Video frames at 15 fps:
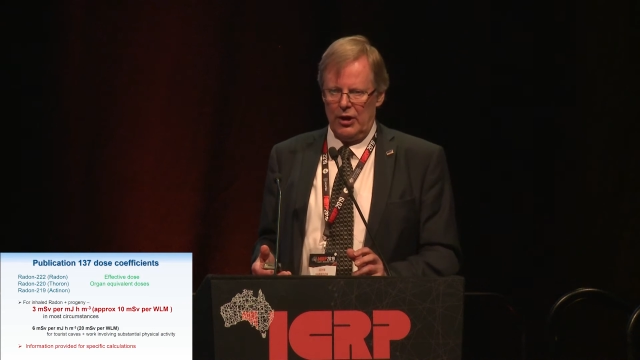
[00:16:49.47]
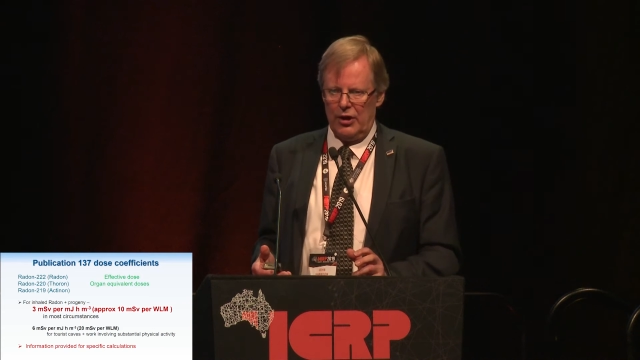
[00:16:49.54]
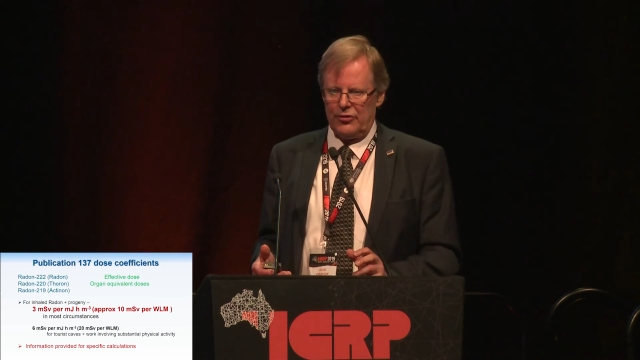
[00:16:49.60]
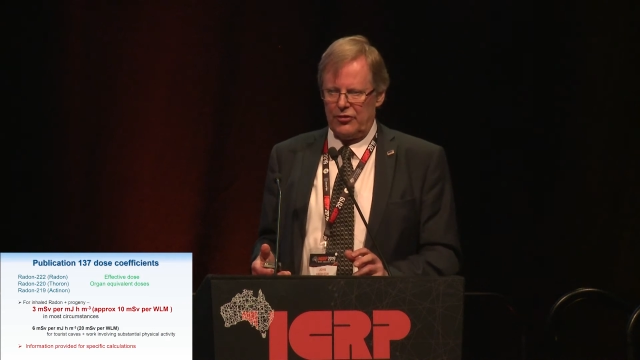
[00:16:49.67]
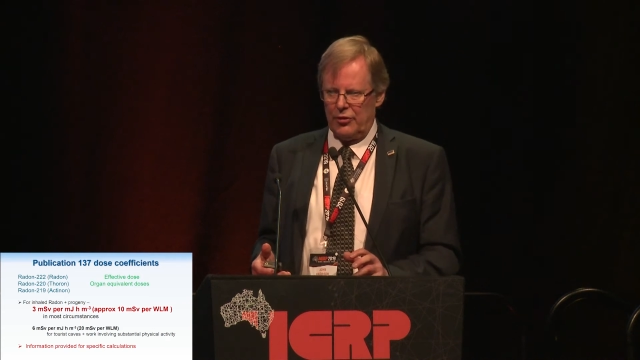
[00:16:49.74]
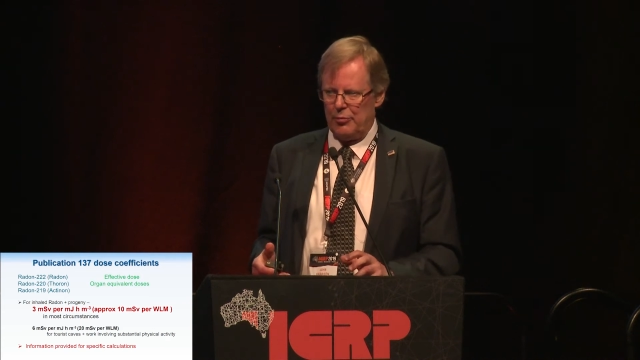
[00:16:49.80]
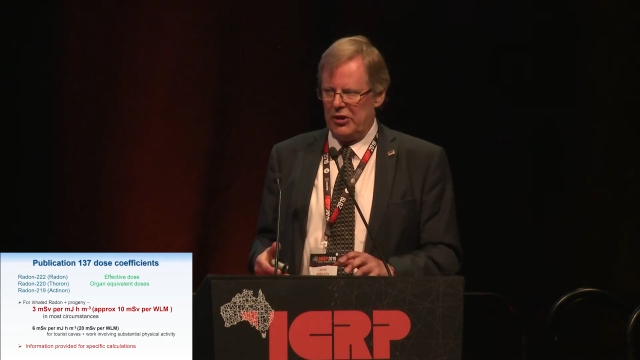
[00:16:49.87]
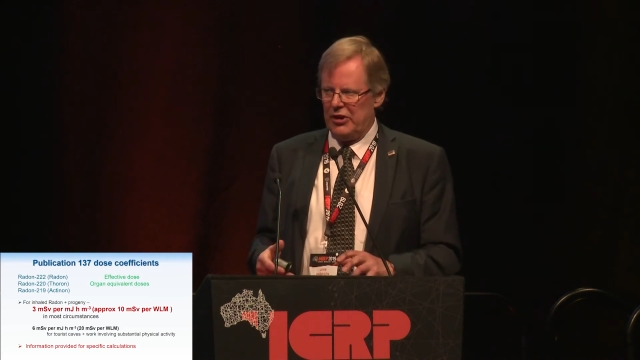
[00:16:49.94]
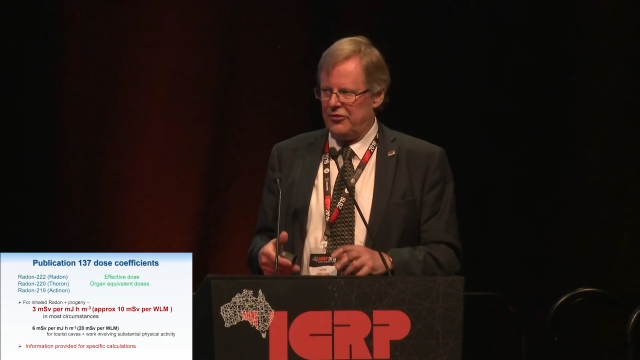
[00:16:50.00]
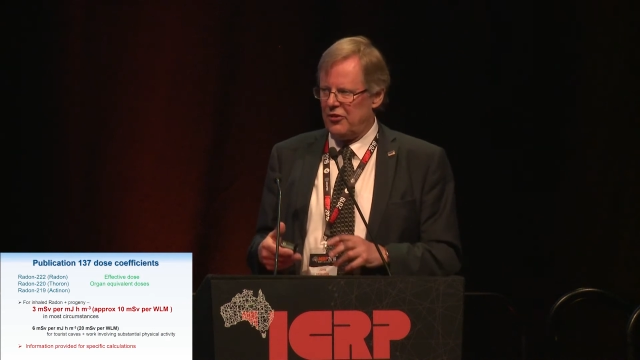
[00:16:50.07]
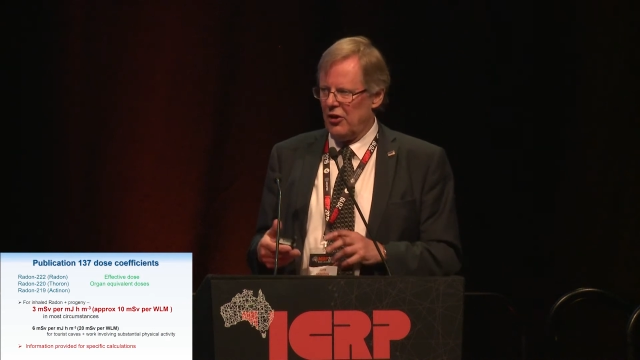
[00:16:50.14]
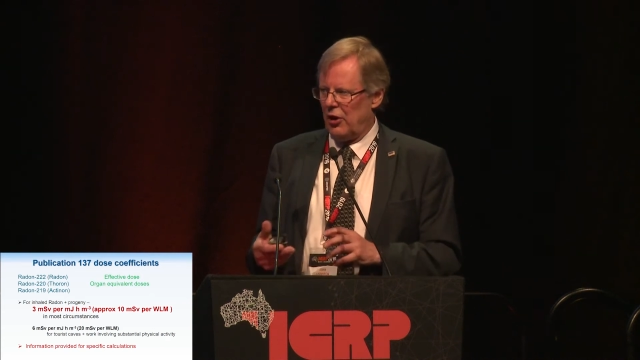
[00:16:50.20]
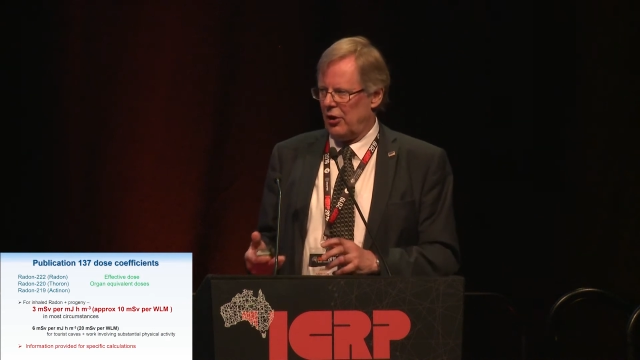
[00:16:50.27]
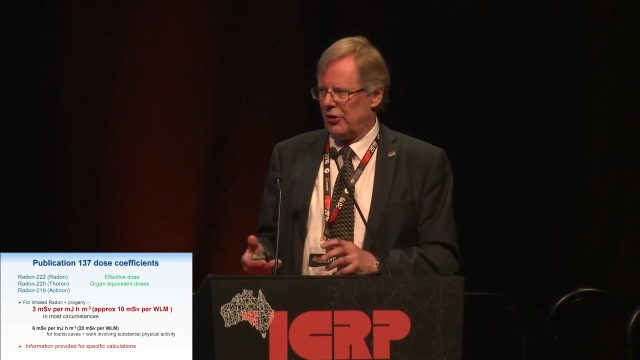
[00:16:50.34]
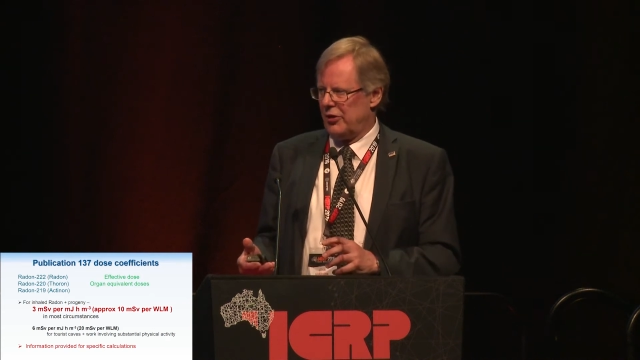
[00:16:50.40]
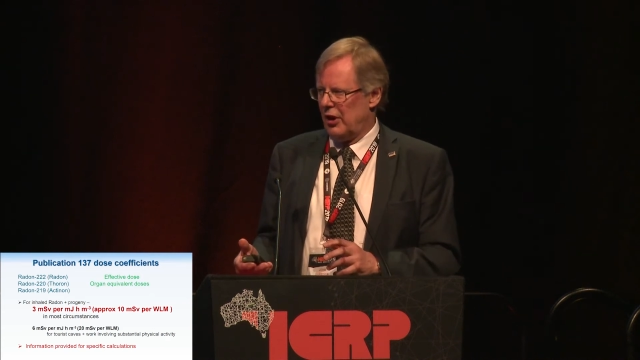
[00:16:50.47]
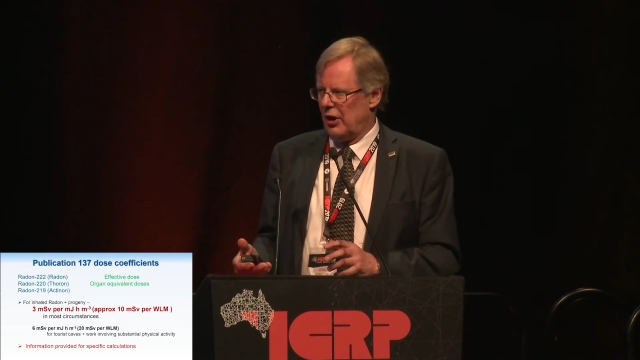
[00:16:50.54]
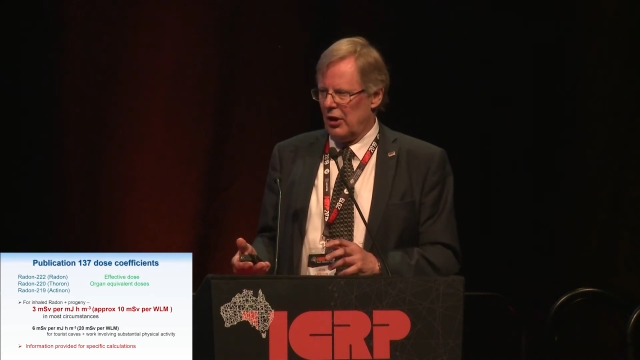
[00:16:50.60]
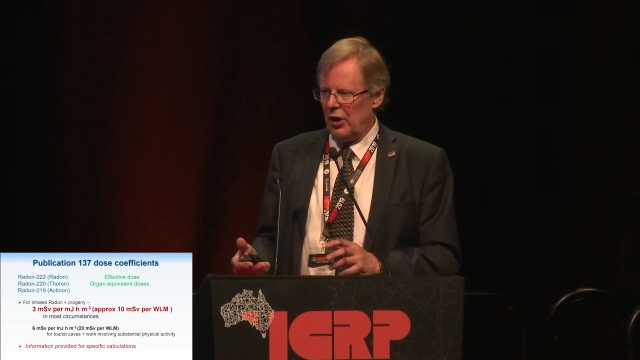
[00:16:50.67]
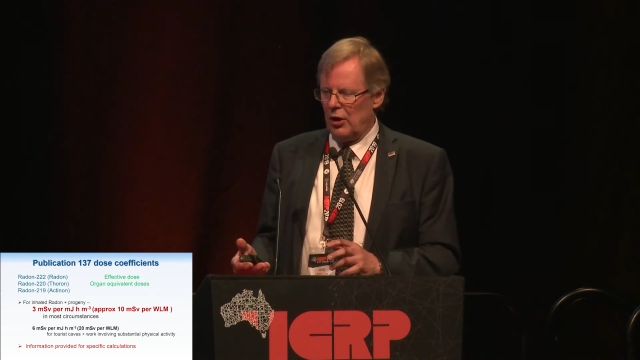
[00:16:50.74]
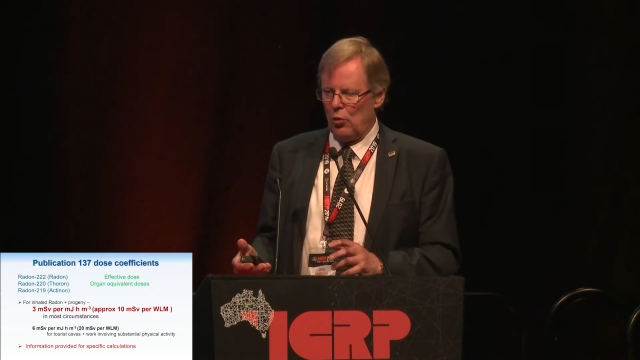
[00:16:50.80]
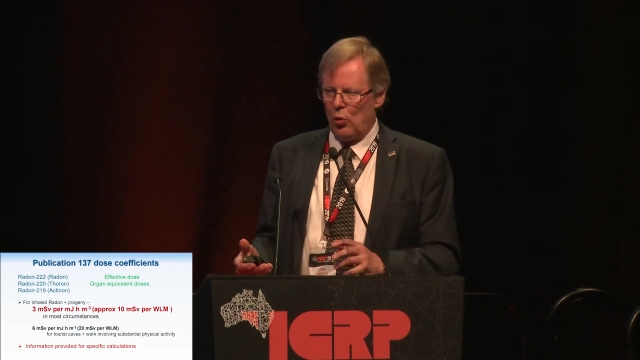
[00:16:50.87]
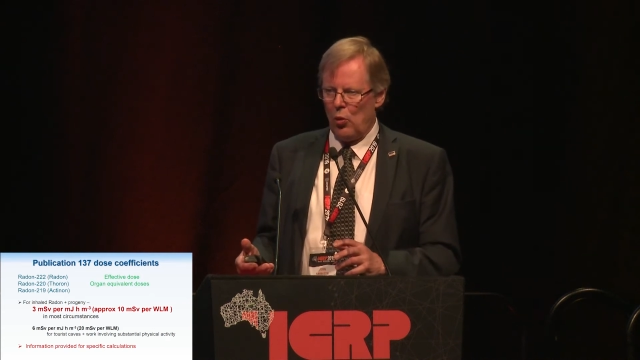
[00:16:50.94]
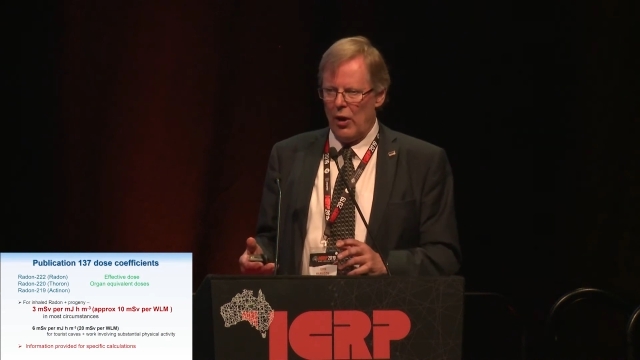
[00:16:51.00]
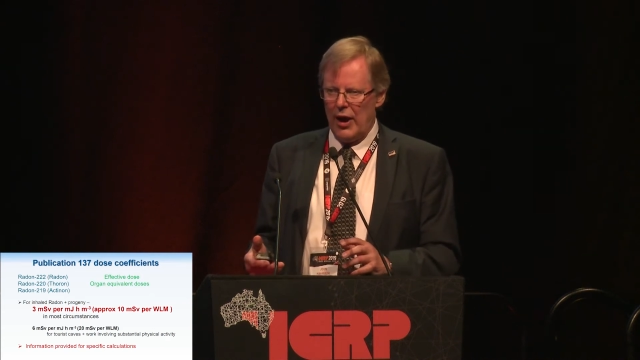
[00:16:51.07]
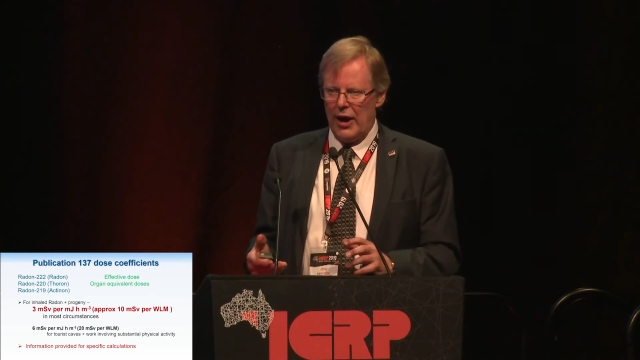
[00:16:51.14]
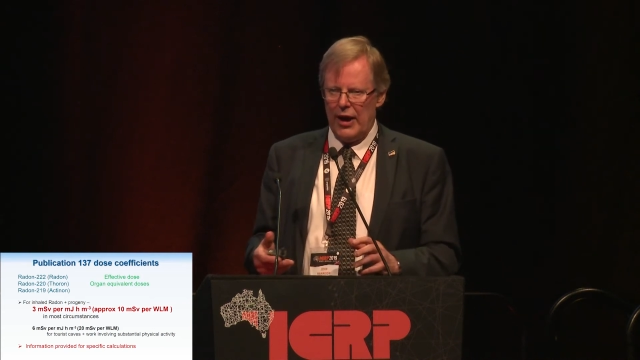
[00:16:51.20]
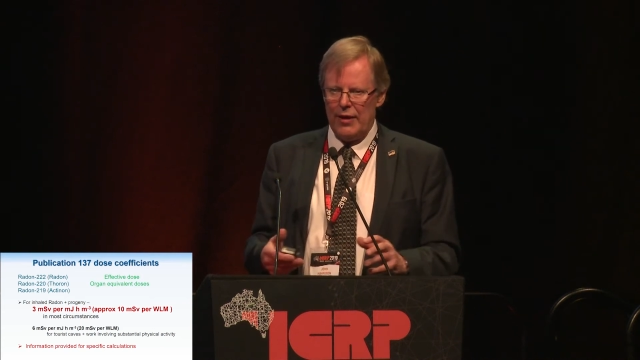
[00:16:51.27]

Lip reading: to be done where